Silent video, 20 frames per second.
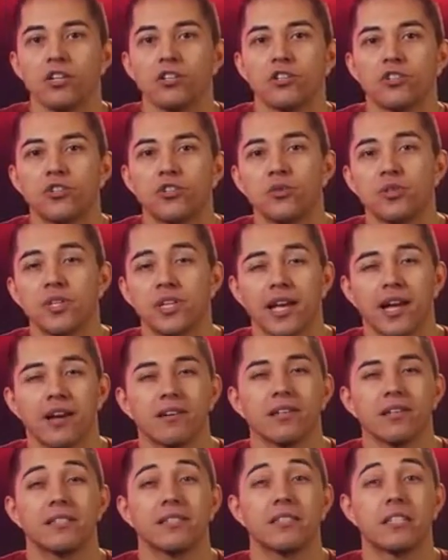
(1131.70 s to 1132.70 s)
Choosing how
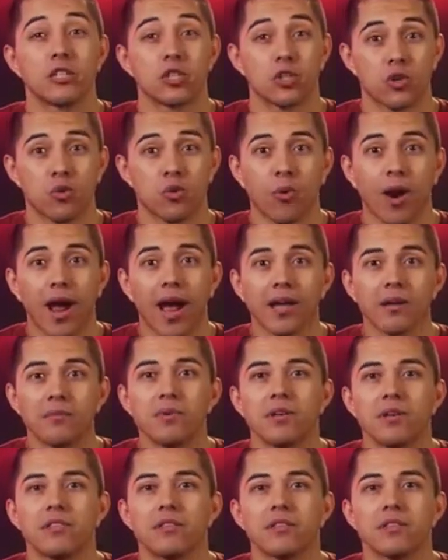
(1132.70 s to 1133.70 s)
to
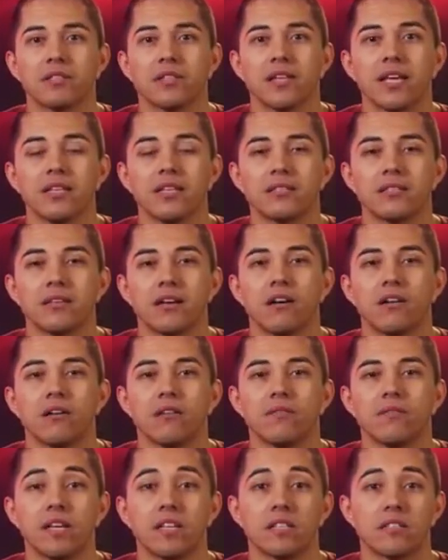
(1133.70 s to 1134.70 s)
describe the state
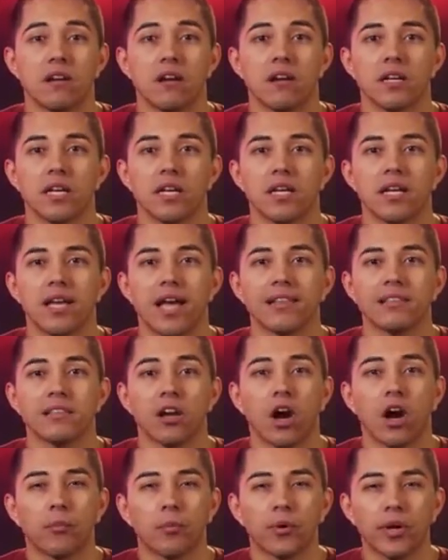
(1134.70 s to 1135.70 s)
of a socket at
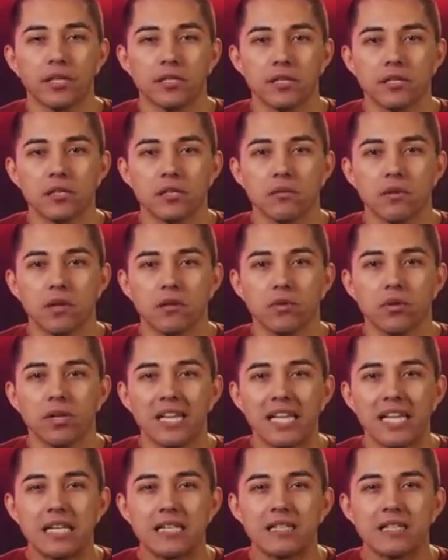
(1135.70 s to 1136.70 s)
the operating system
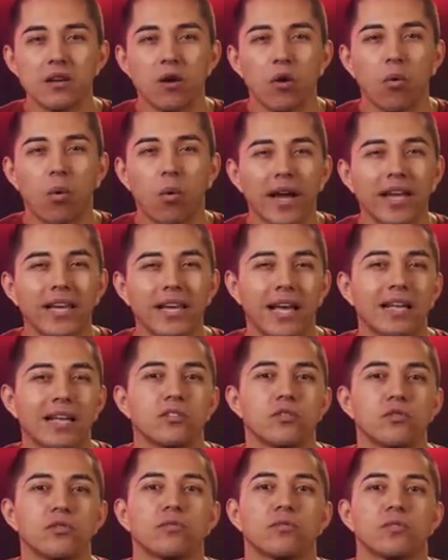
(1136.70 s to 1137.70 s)
level isn't quite
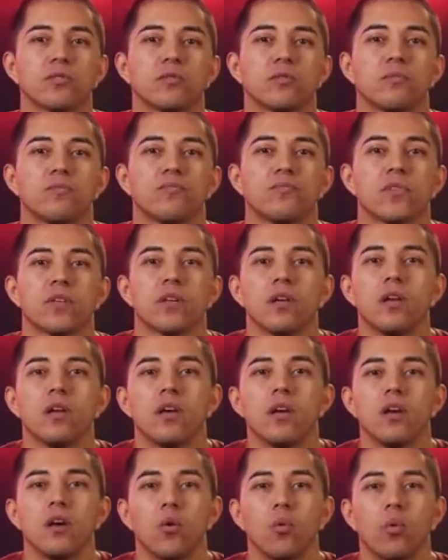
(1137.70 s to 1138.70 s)
as universal.
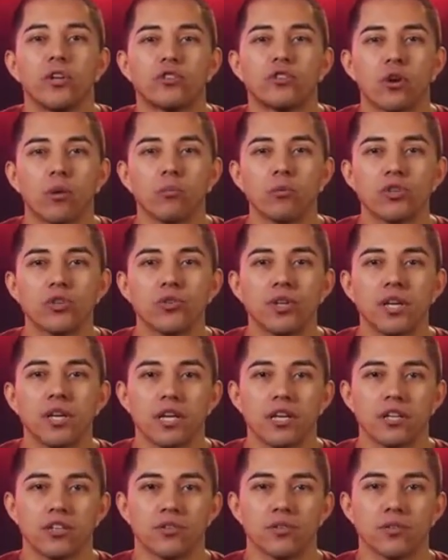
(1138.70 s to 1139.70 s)
When troubleshooting
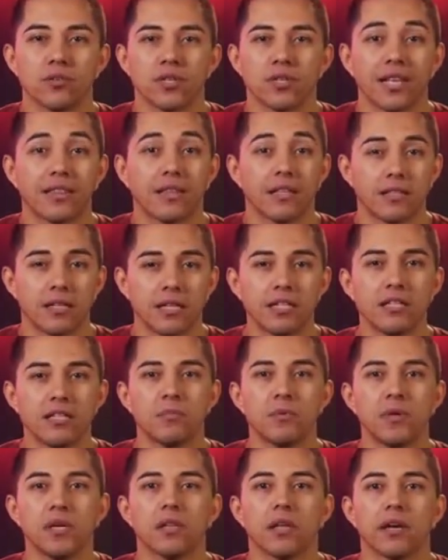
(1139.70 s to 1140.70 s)
issues at the
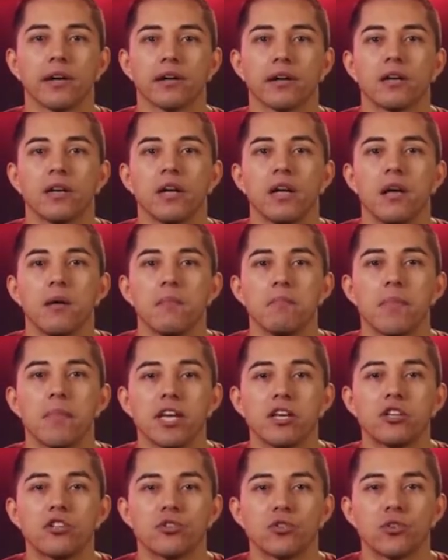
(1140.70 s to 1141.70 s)
TCP layer,
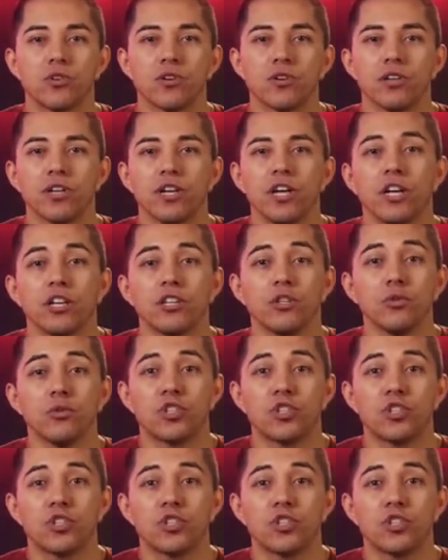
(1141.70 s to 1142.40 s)
make sure you